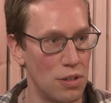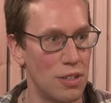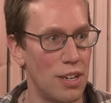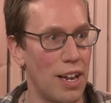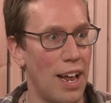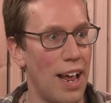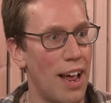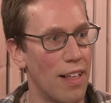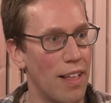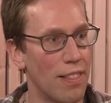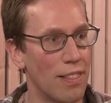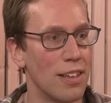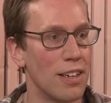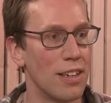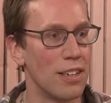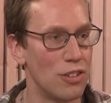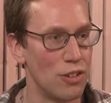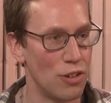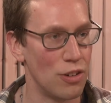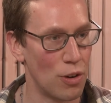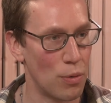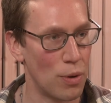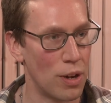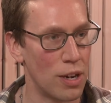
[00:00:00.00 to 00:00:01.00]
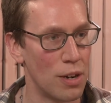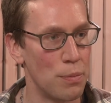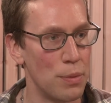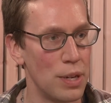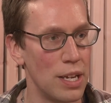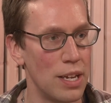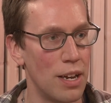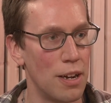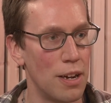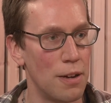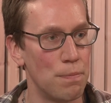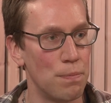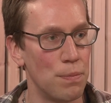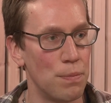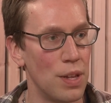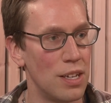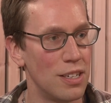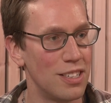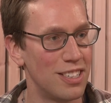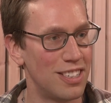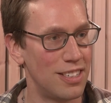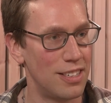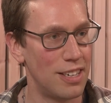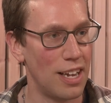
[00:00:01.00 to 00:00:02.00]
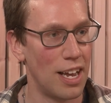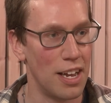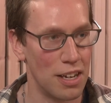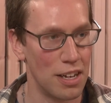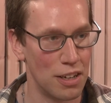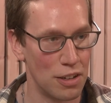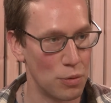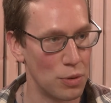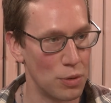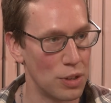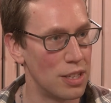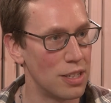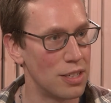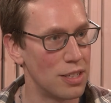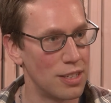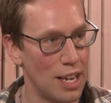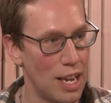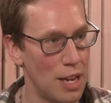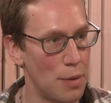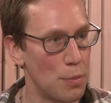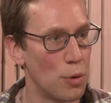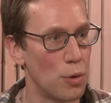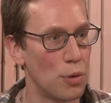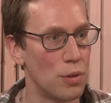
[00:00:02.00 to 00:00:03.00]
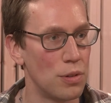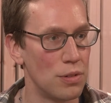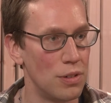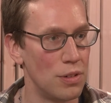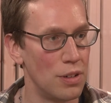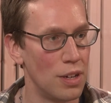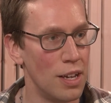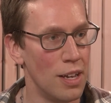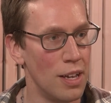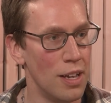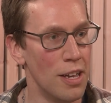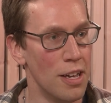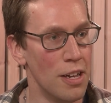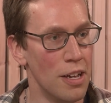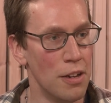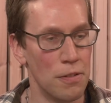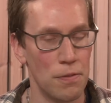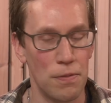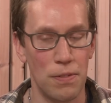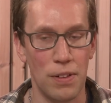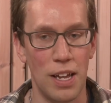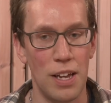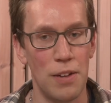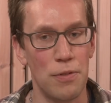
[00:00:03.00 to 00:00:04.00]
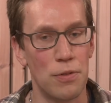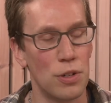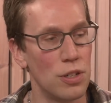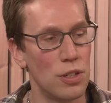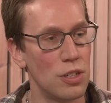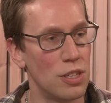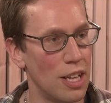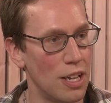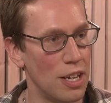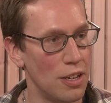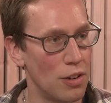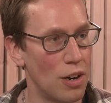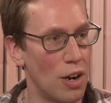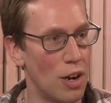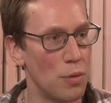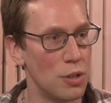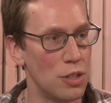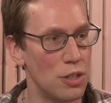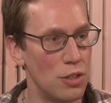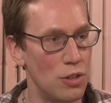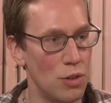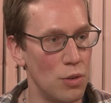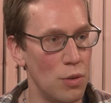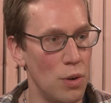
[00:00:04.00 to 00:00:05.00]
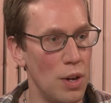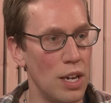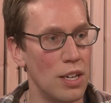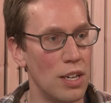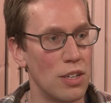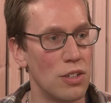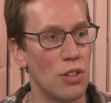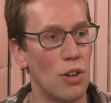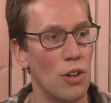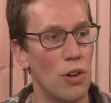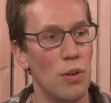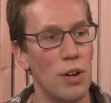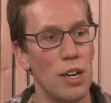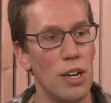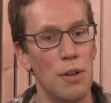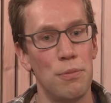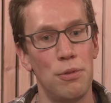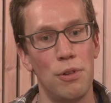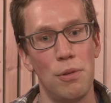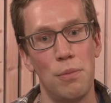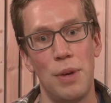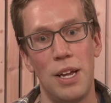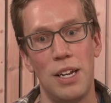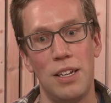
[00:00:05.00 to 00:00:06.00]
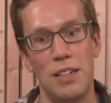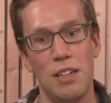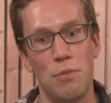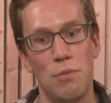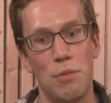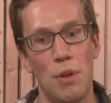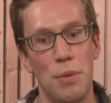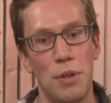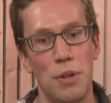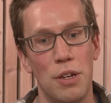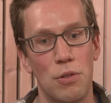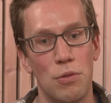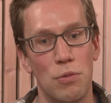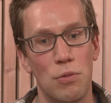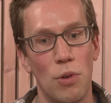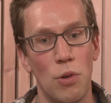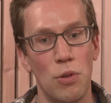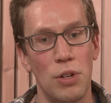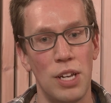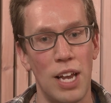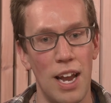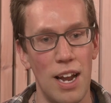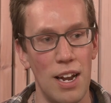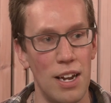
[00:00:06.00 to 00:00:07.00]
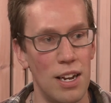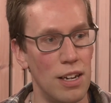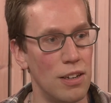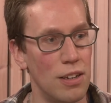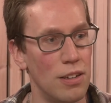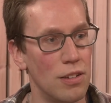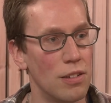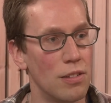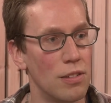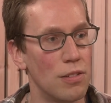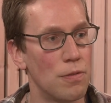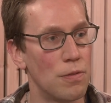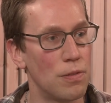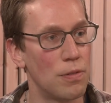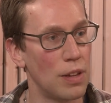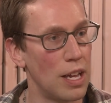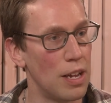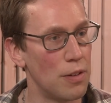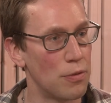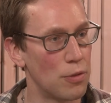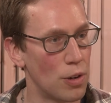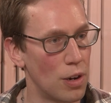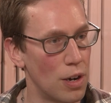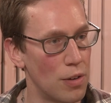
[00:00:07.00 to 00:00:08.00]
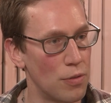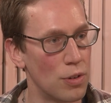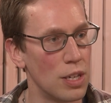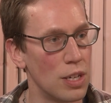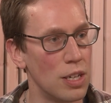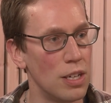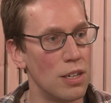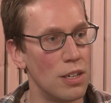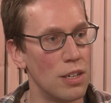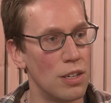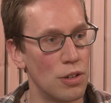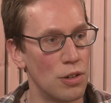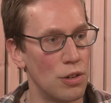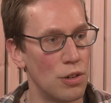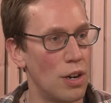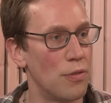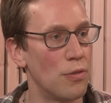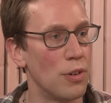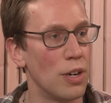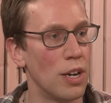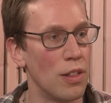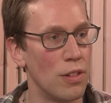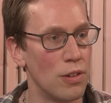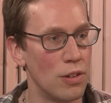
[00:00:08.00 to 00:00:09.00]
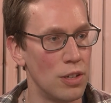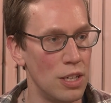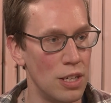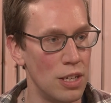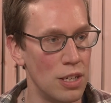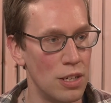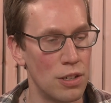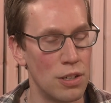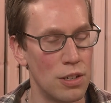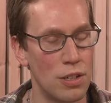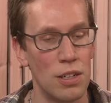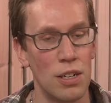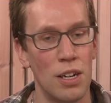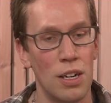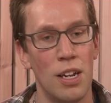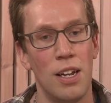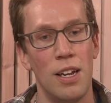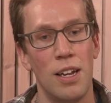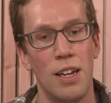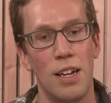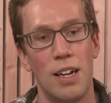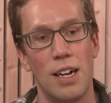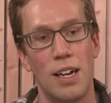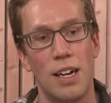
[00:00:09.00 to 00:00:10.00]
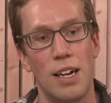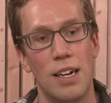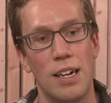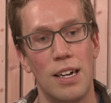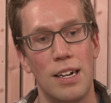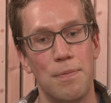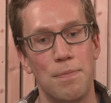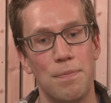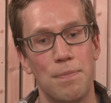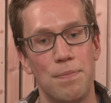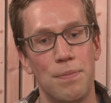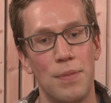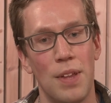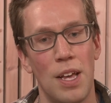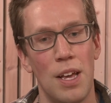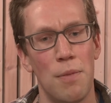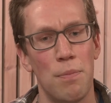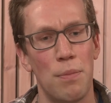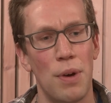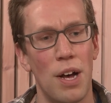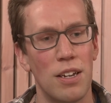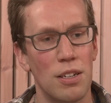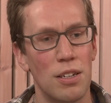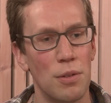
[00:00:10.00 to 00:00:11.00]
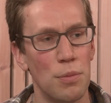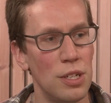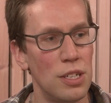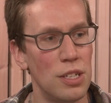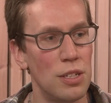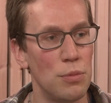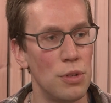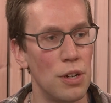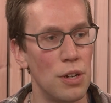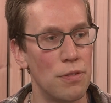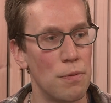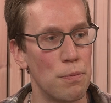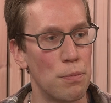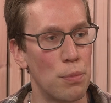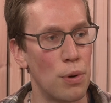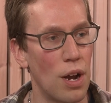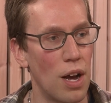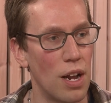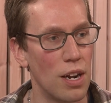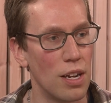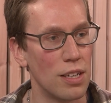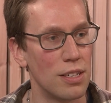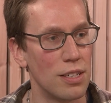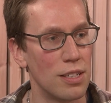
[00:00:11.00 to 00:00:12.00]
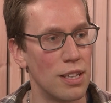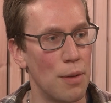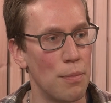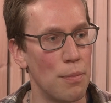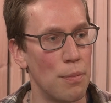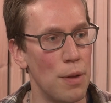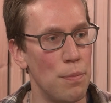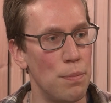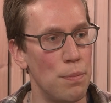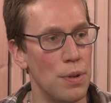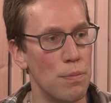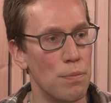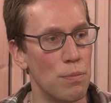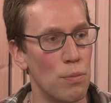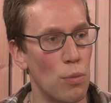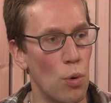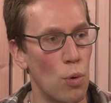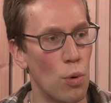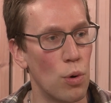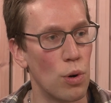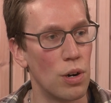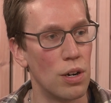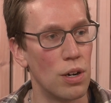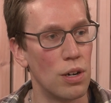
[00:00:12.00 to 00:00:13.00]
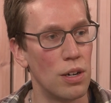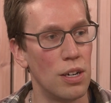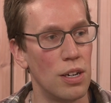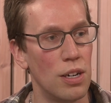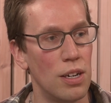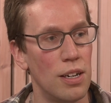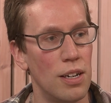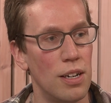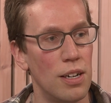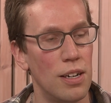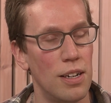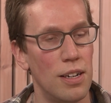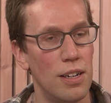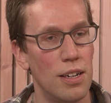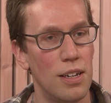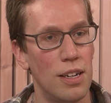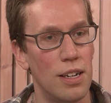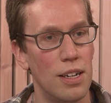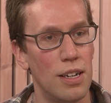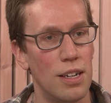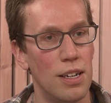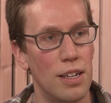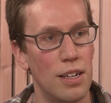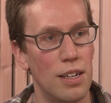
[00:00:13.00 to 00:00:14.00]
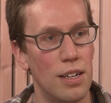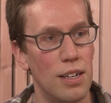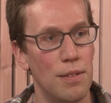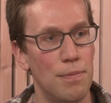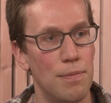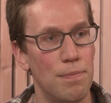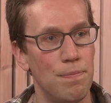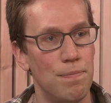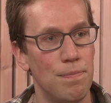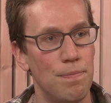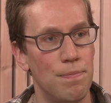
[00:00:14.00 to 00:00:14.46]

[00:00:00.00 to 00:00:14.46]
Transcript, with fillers: to add things you don't want to become stale with the same old flavors that you're always doing and so implementing maybe a rotating flavor every year every other year um, possibly some different products that might be more um,